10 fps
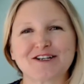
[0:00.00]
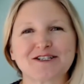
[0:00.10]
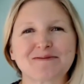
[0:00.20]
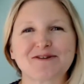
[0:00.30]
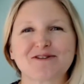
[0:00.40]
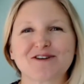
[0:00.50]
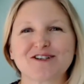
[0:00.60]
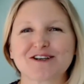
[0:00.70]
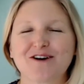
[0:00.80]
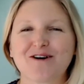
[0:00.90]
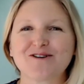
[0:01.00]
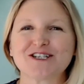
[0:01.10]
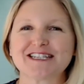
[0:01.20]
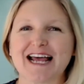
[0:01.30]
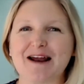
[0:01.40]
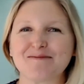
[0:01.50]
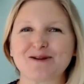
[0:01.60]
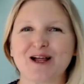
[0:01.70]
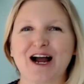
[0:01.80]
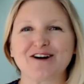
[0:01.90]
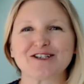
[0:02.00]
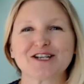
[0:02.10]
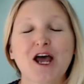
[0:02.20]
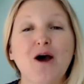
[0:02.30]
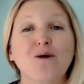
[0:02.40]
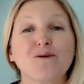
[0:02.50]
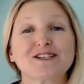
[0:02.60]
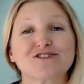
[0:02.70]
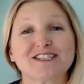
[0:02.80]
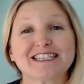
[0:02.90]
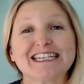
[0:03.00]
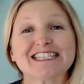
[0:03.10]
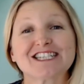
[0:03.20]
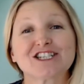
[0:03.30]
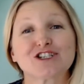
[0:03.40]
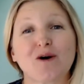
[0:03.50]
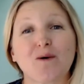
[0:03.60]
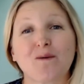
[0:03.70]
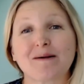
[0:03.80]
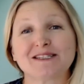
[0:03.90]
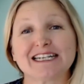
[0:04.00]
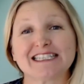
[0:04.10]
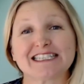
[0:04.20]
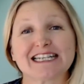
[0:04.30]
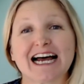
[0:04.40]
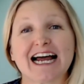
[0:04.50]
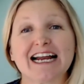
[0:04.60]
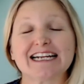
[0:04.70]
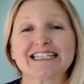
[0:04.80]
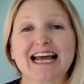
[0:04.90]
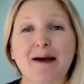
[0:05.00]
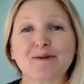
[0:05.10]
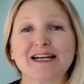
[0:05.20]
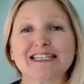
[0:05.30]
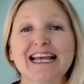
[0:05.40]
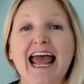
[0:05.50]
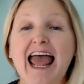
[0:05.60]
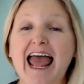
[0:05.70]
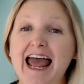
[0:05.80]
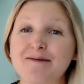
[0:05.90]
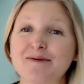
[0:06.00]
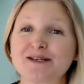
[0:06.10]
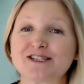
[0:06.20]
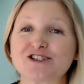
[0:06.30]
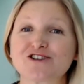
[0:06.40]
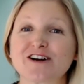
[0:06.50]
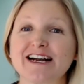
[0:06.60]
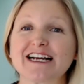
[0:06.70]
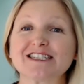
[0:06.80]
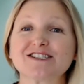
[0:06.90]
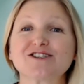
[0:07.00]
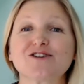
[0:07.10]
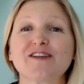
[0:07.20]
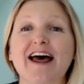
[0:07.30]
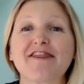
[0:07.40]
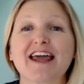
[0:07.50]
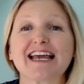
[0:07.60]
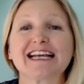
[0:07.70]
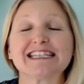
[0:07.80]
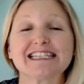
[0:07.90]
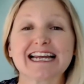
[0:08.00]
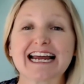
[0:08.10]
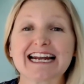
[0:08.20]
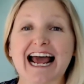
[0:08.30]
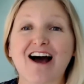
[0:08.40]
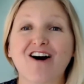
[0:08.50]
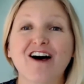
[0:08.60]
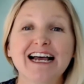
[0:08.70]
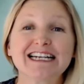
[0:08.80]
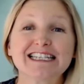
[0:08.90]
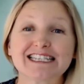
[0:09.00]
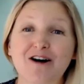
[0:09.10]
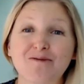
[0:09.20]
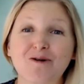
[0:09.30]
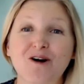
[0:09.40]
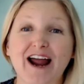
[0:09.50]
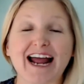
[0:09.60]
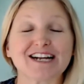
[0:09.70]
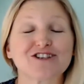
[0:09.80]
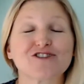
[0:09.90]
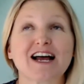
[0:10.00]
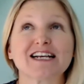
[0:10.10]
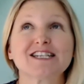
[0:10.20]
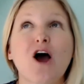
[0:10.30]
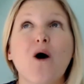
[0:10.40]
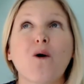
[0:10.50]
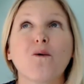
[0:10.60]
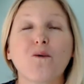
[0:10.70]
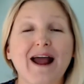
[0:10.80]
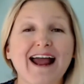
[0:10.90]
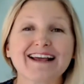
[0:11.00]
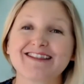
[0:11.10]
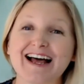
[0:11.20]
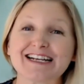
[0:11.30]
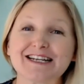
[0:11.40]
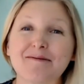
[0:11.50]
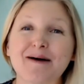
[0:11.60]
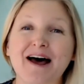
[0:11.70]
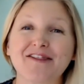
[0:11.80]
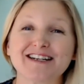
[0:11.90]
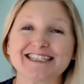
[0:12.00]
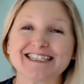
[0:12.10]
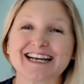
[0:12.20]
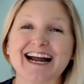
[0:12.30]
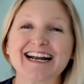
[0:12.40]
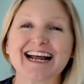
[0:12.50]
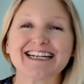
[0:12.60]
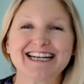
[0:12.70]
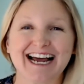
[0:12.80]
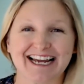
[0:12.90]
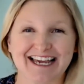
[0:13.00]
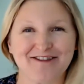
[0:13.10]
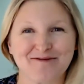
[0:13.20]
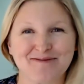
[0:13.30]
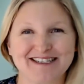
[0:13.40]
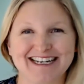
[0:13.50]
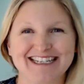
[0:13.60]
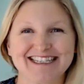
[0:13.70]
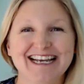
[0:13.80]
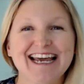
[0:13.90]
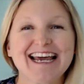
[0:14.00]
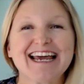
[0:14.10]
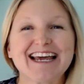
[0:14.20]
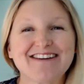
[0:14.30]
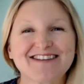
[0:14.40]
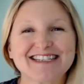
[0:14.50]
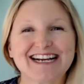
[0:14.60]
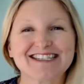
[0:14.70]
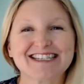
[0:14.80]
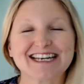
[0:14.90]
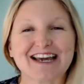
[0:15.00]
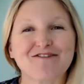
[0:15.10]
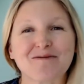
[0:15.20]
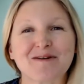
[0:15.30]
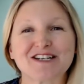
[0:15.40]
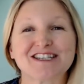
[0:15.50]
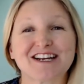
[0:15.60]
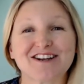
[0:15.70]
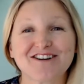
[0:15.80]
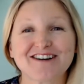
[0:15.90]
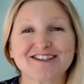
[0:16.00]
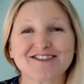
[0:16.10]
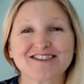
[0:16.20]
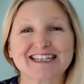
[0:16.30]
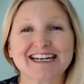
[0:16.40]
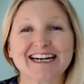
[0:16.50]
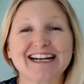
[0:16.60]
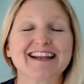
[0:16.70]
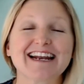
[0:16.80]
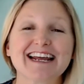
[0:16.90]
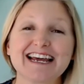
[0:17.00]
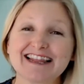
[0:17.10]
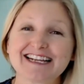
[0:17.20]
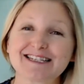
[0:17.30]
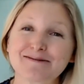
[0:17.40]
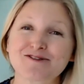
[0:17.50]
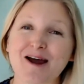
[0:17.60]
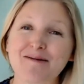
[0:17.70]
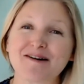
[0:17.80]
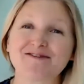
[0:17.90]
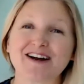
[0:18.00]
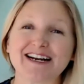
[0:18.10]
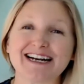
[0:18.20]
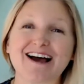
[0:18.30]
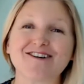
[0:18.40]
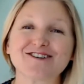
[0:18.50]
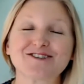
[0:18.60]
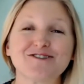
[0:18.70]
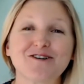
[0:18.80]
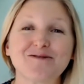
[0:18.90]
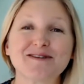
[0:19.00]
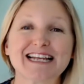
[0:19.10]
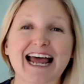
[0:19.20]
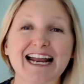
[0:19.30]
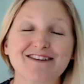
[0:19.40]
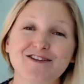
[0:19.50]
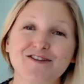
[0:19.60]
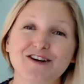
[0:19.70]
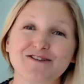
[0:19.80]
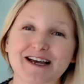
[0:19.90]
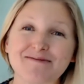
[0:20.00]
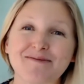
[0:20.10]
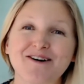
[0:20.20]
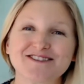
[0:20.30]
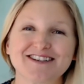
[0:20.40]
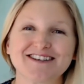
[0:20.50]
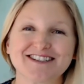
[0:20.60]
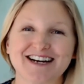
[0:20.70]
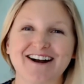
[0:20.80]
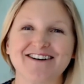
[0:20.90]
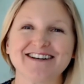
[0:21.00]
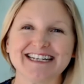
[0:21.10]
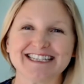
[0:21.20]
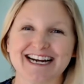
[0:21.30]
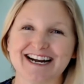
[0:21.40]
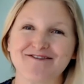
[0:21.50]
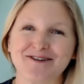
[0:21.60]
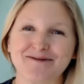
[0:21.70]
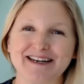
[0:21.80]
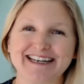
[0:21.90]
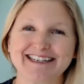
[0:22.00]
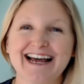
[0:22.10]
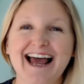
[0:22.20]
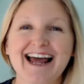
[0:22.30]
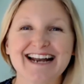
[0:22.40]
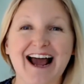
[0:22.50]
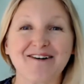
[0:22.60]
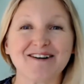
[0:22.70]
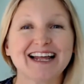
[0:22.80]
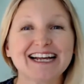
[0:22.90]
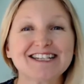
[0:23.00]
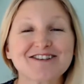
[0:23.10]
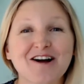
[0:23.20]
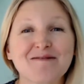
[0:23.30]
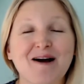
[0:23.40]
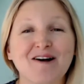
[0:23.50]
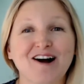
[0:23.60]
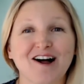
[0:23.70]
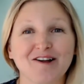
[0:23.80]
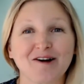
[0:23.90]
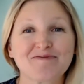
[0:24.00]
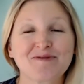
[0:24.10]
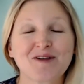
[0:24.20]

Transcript: entrepreneurs, coaches, and bloggers with strategic Showit website design, templates, and business trainings so that they can stand out, sell more, and stress way less about the design and tech in their business. If this sounds like information that you're interested in, then hit that subscribe button right now so you don't miss any of the videos I post on this channel each and every week. Now, let's talk about color.